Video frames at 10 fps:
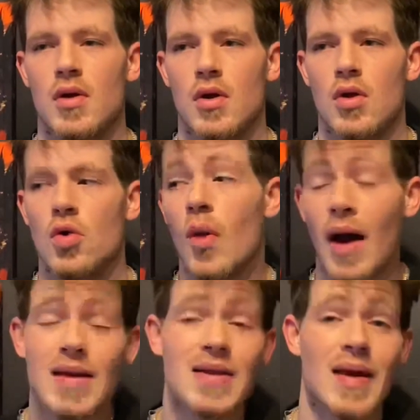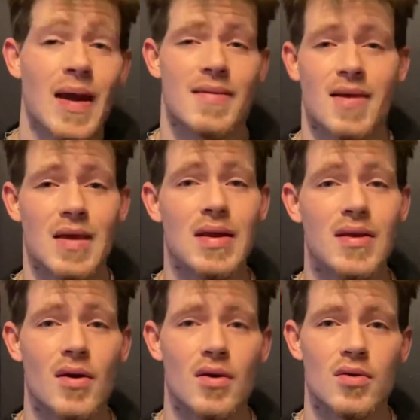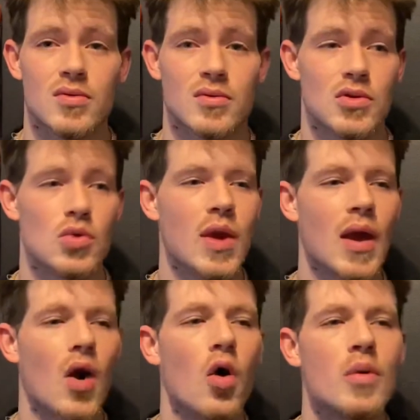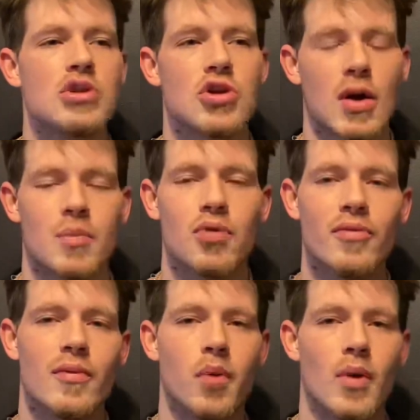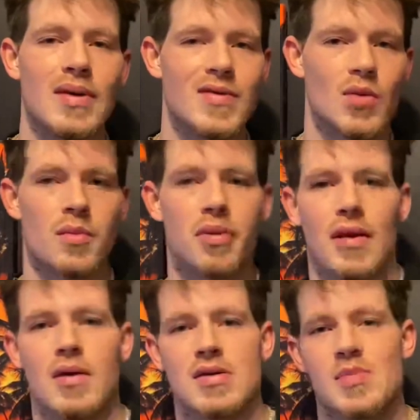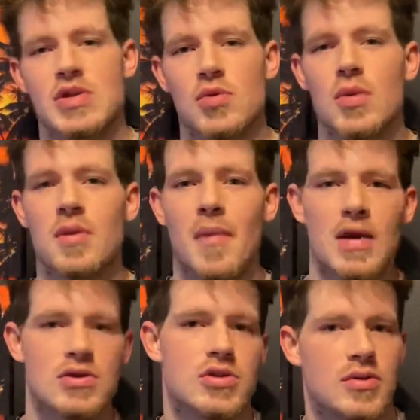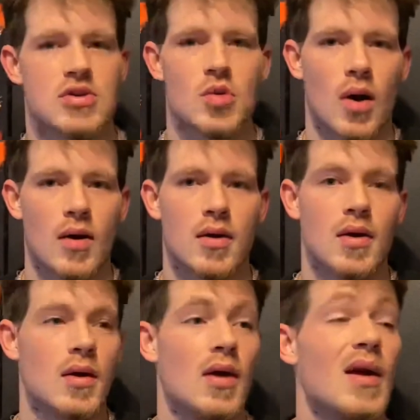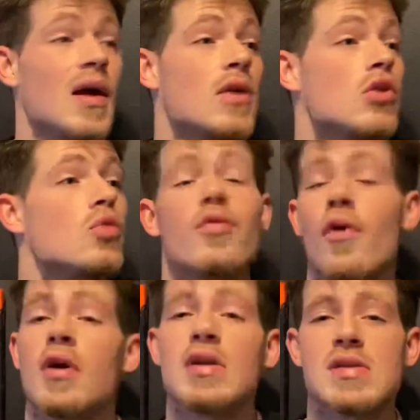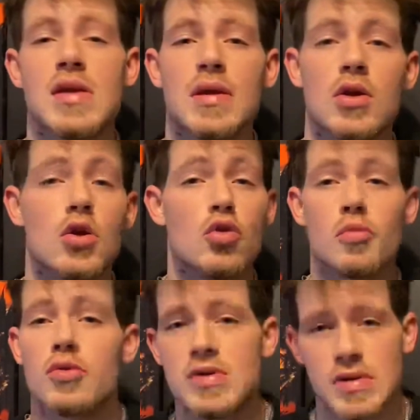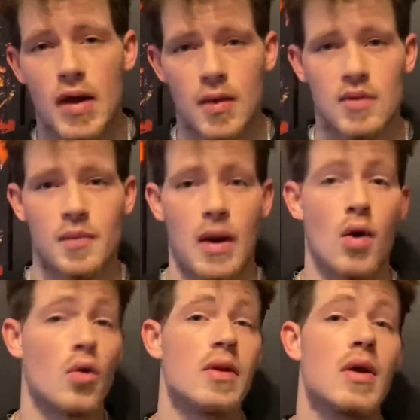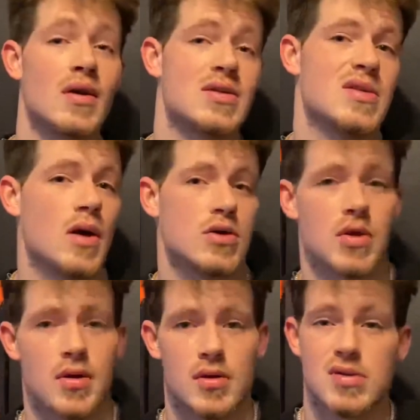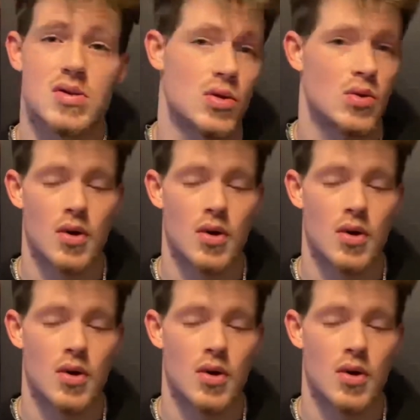who I think has an ego. You can't always try to prove a point to a player, especially when you're managing the squad. And you've already seen it numerous times by Ole Gunnar Solskjaer. So